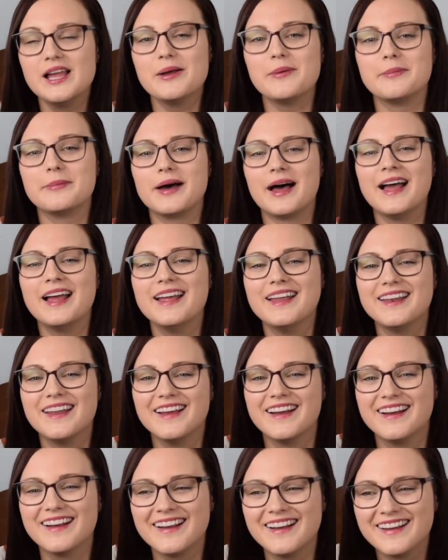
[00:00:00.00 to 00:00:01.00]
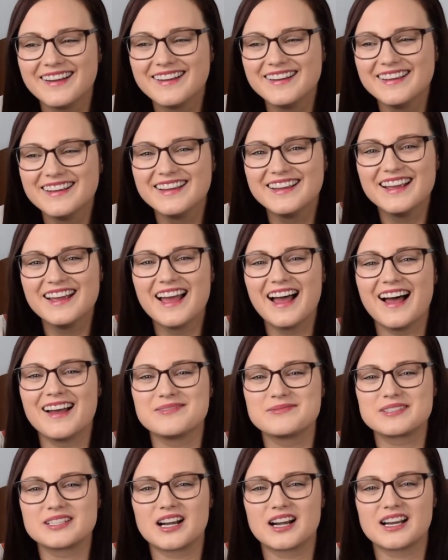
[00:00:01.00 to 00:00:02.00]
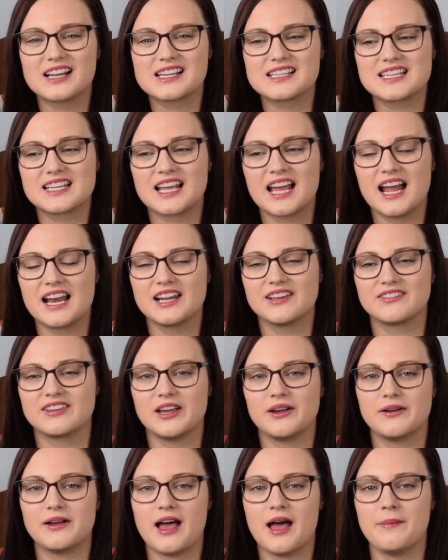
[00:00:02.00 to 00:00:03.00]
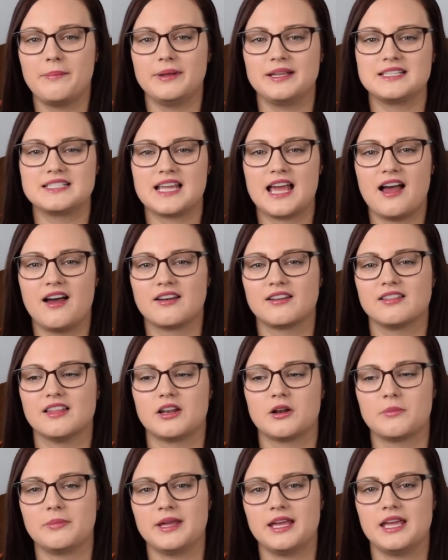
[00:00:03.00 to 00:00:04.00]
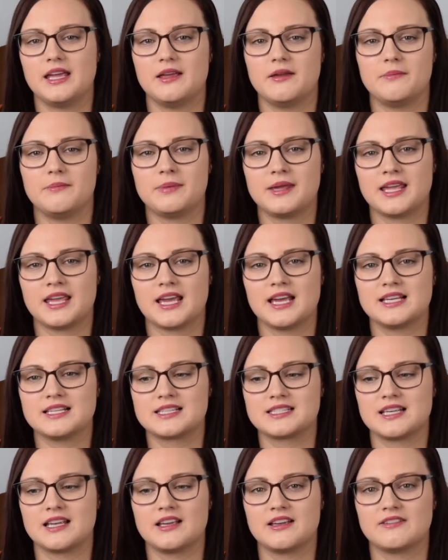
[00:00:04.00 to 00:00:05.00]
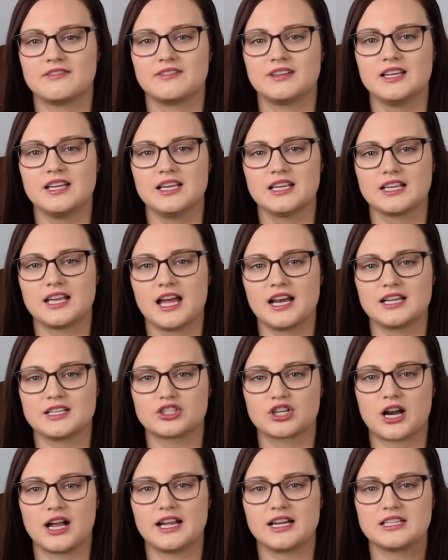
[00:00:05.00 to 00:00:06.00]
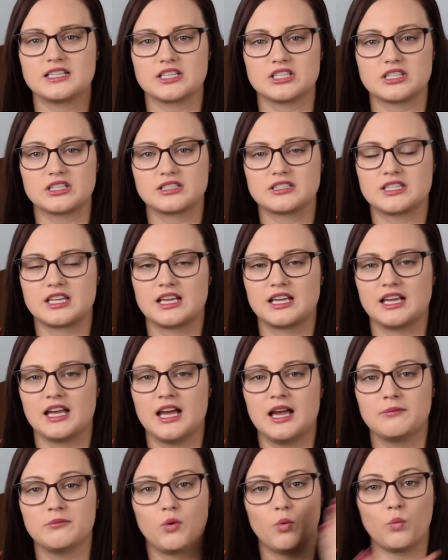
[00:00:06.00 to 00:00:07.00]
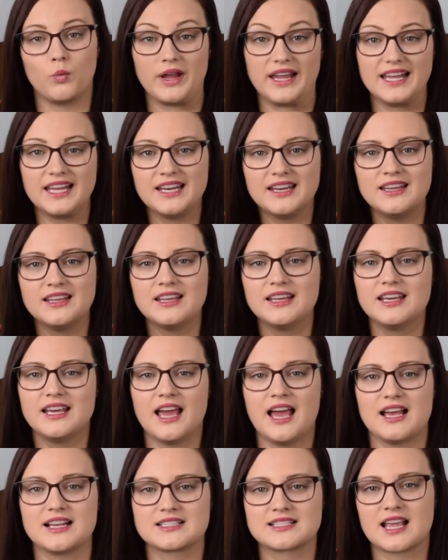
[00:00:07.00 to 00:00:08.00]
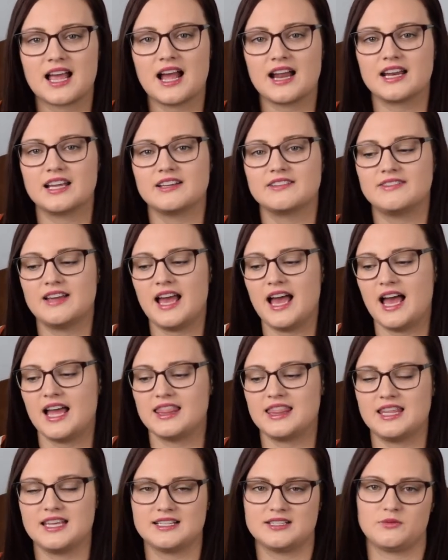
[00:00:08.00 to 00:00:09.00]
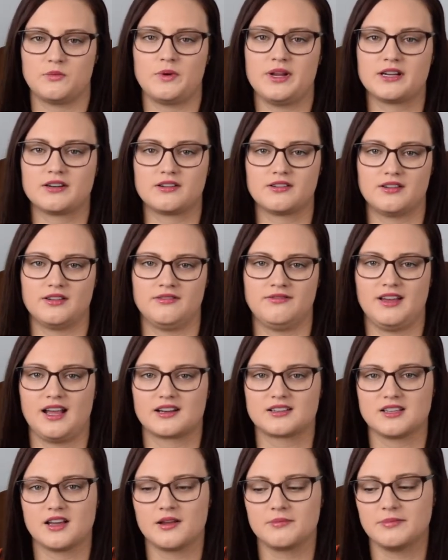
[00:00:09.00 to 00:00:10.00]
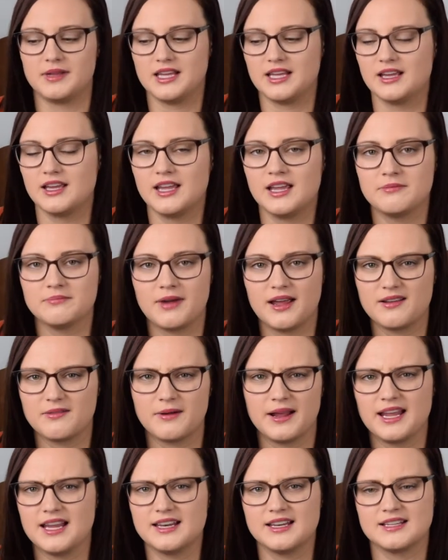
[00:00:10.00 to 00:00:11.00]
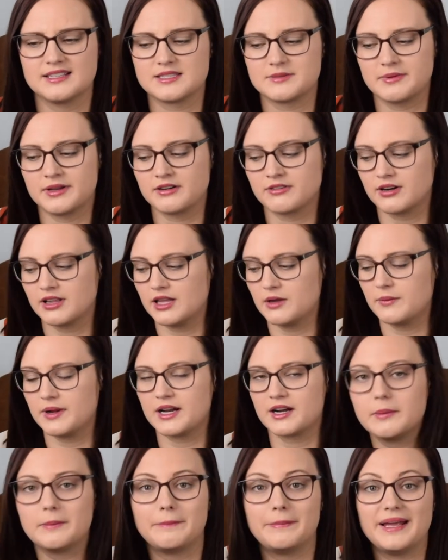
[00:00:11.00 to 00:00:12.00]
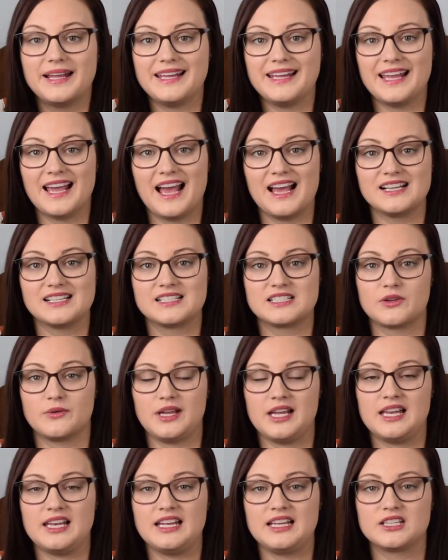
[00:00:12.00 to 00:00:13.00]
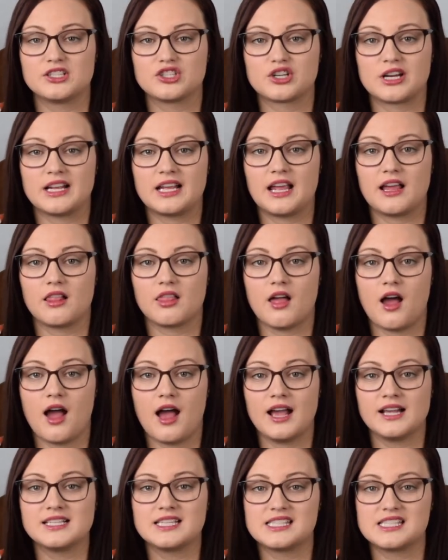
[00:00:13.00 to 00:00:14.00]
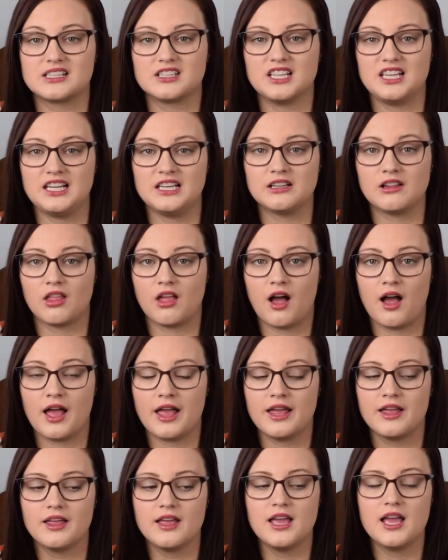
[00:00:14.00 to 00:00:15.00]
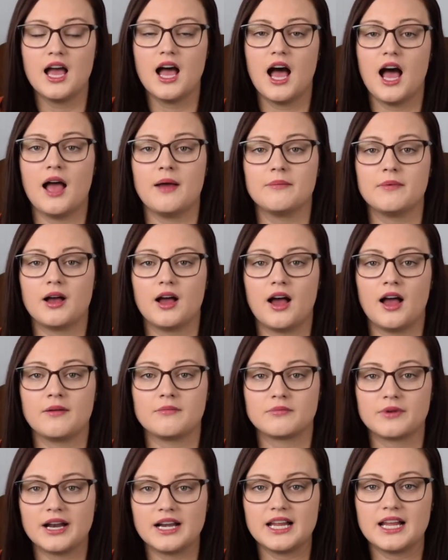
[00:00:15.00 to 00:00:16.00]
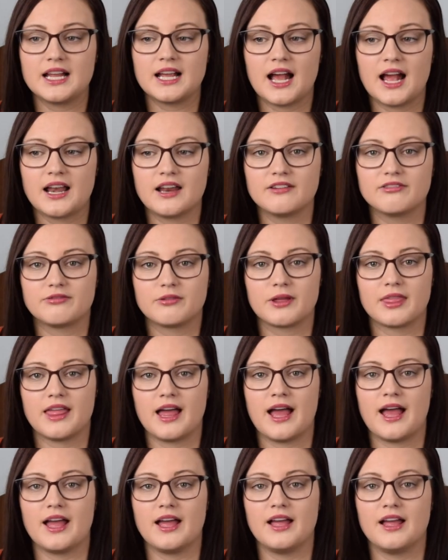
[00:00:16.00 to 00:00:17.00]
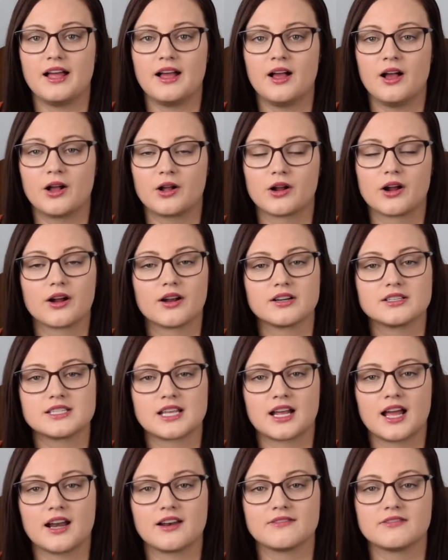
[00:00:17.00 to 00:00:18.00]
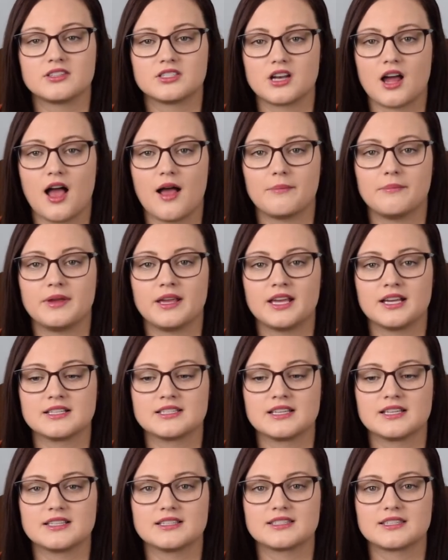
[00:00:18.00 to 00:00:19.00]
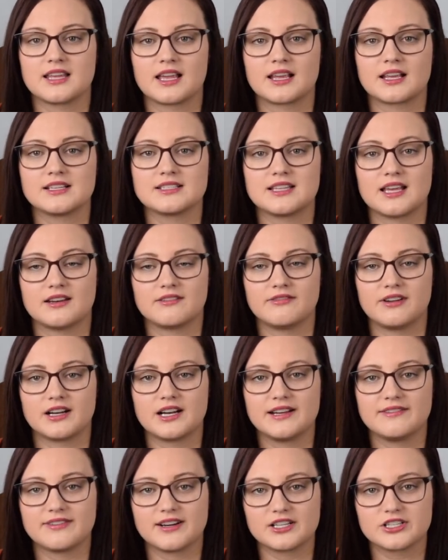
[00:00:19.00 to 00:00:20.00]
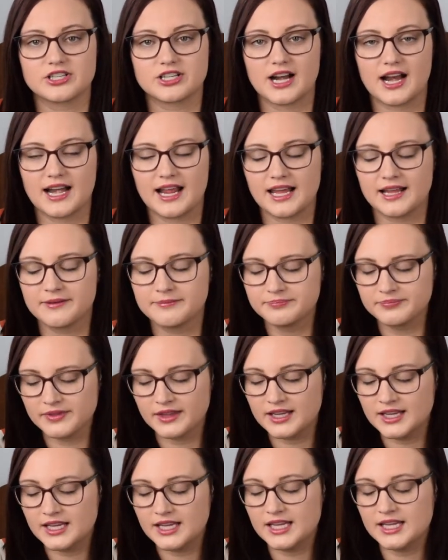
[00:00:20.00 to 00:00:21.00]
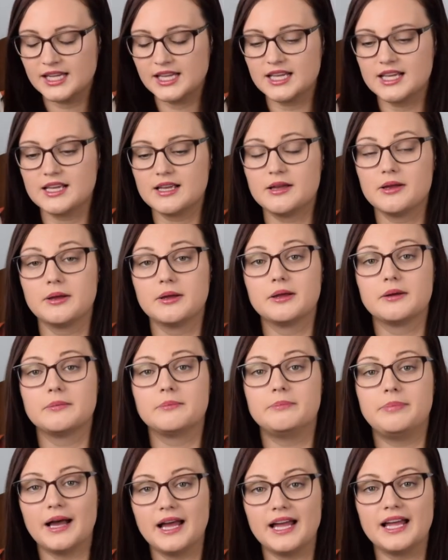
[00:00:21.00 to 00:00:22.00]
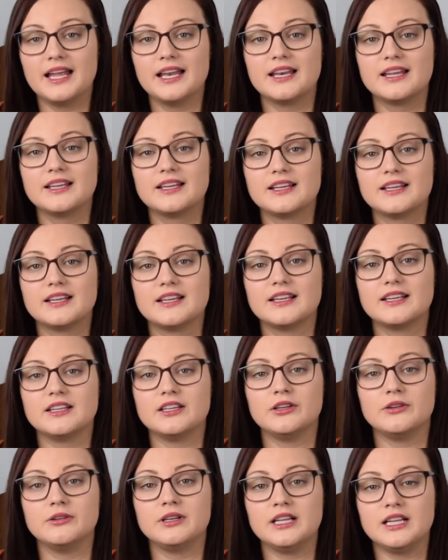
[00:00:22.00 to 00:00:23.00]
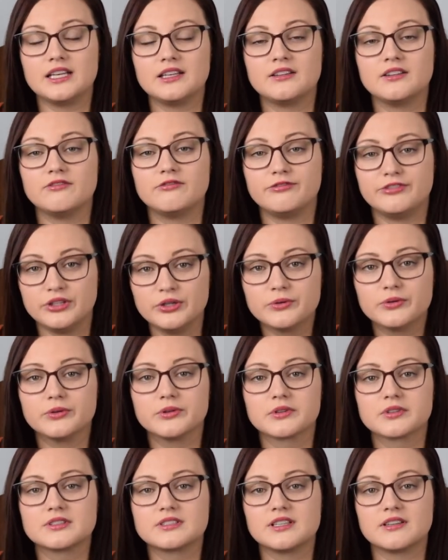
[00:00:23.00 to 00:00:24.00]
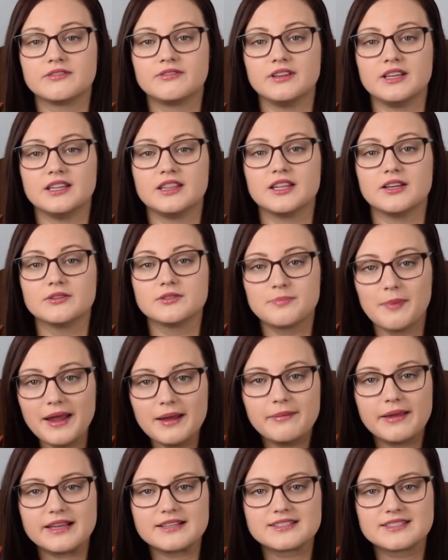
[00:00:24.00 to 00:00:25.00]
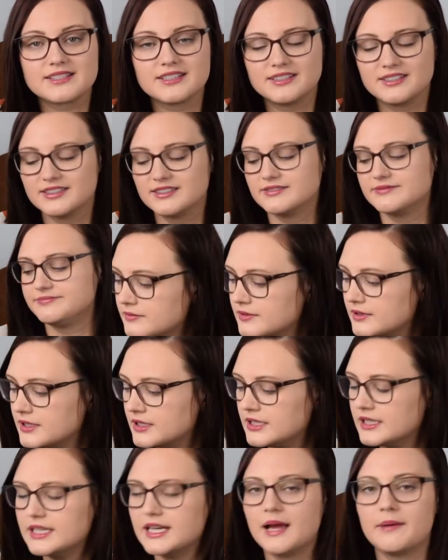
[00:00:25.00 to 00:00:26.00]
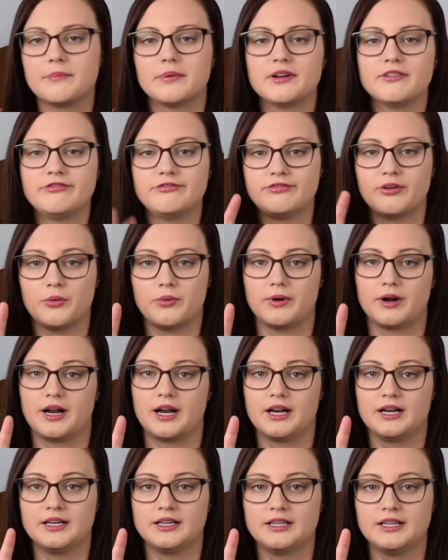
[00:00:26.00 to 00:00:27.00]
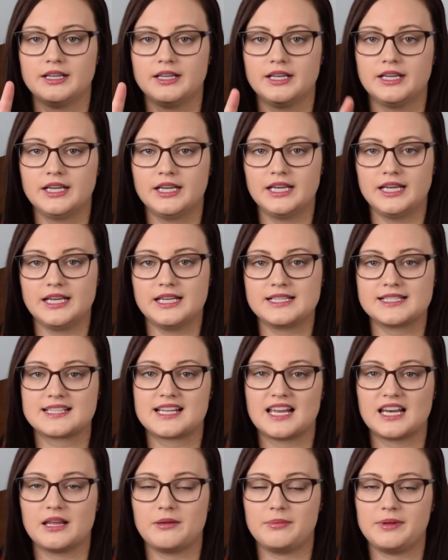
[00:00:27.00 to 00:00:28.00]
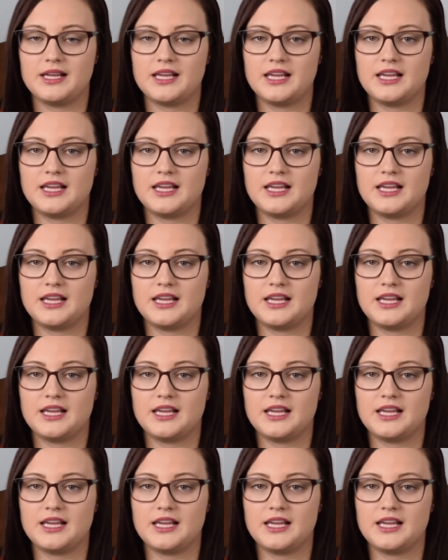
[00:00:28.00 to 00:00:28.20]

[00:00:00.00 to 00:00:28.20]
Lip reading: but I'm starting to kind of go up and down a little bit because of kind of trying to wean has kind of had this weird effect on me and my weight. It's been really weird. But yes, so eating and drinking a lot. I still eat a lot. I'm ready kind of for that hunger to kind of stop, because it's, like I said, very frustrating. But you need fuel to feed those babies. Number 4 is going to